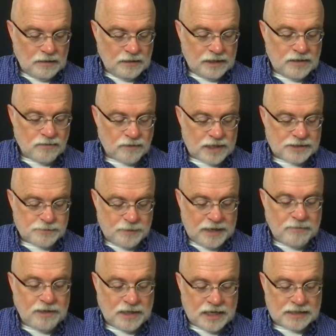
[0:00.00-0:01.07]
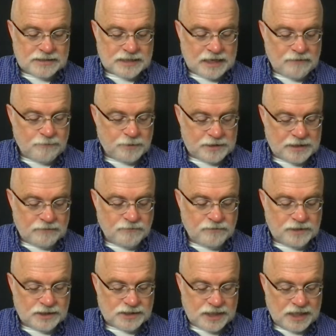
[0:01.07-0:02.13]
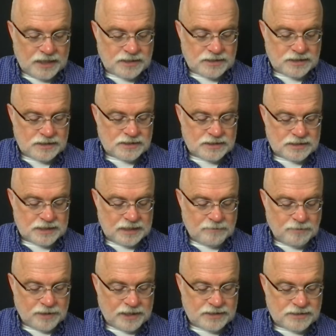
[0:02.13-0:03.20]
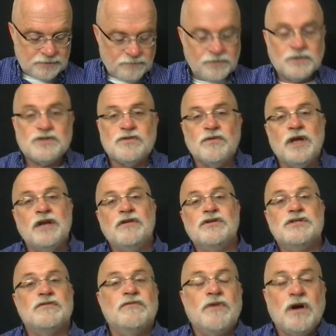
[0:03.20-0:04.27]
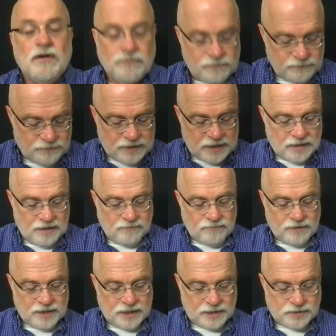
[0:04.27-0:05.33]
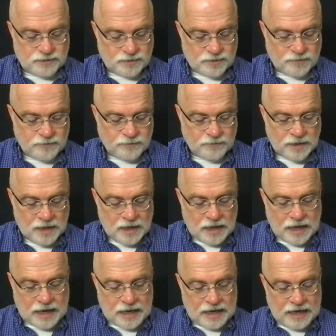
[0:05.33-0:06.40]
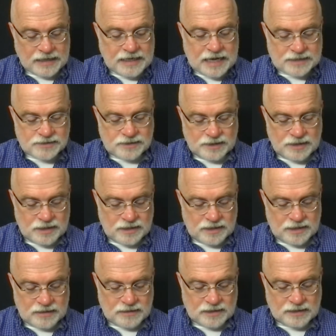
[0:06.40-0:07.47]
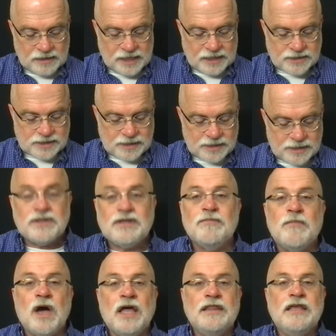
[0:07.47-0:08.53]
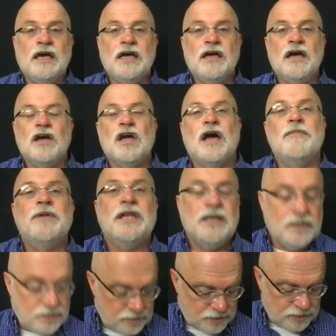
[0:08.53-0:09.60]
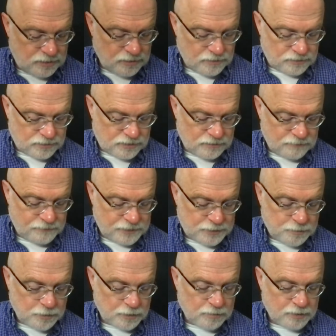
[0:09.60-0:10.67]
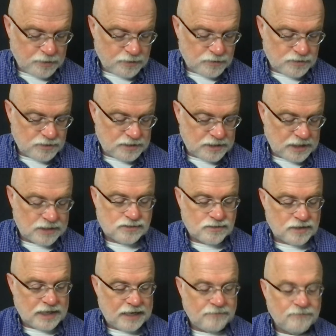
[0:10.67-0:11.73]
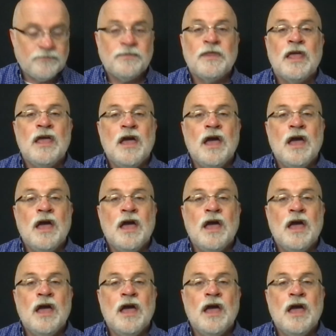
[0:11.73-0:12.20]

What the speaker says: Linda writes, maybe not DAF, but definitely a change needs to take place. I feel surrender is involved. Very, very true. And yes, Linda, the links, I put them on commented to your Facebook post yesterday.